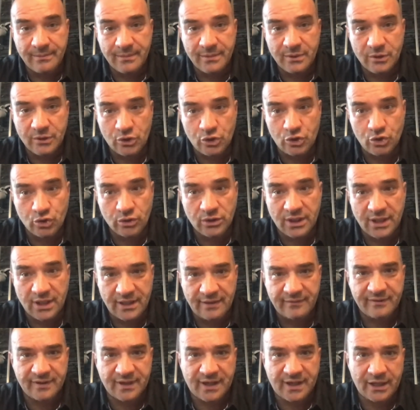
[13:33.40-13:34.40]
could
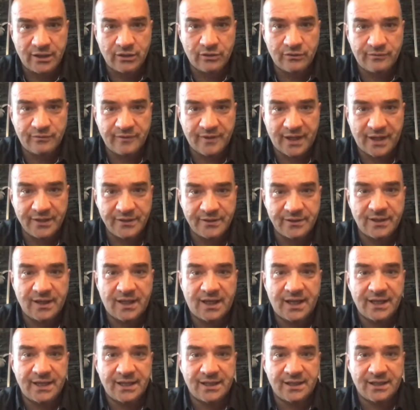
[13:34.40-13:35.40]
have kind of
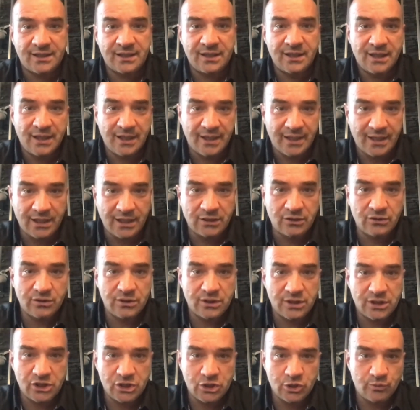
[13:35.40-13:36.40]
underlying health
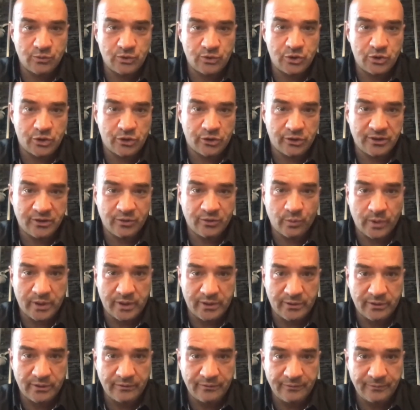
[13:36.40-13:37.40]
condition which you're not
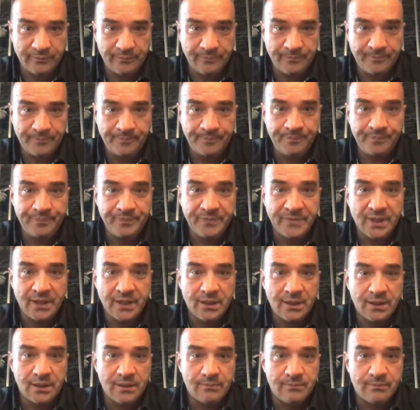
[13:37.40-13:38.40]
aware of.
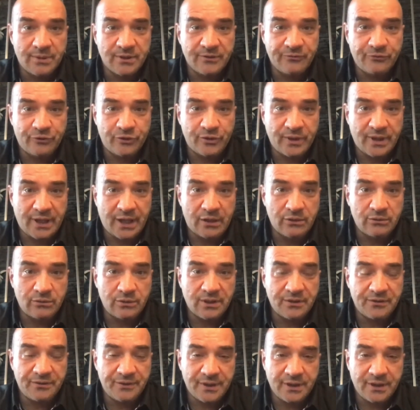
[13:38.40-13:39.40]
But for now,
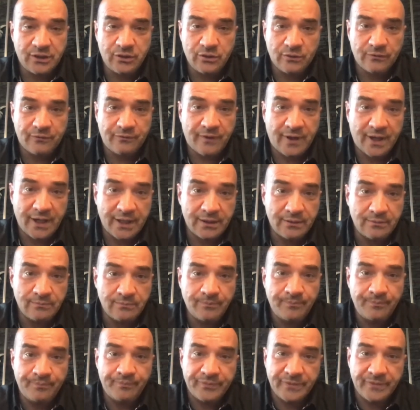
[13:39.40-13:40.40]
I think you're fine,
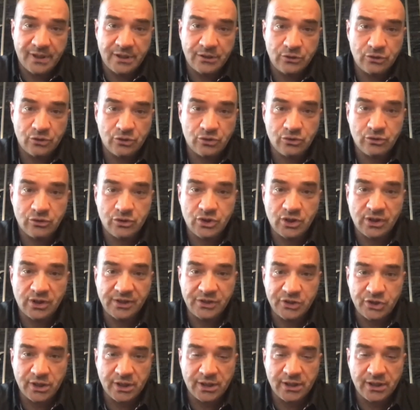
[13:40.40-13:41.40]
and you should just
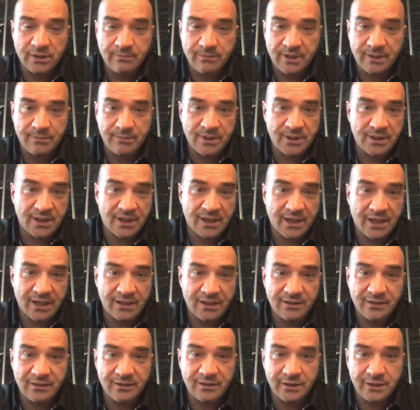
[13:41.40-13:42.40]
check it maybe
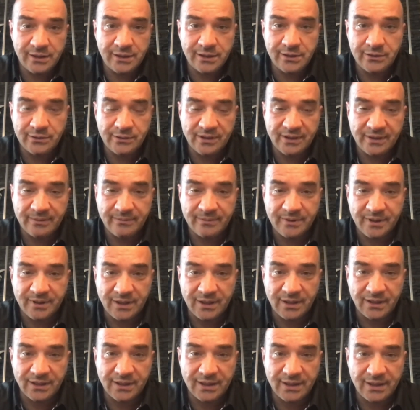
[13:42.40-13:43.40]
again in a year or
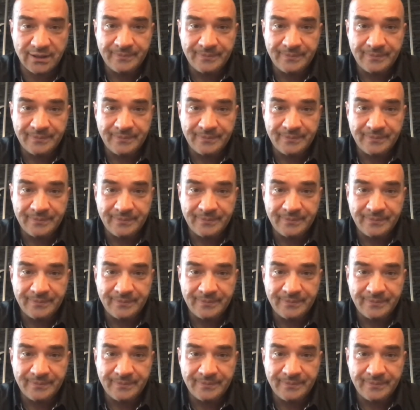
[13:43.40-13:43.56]
something like that.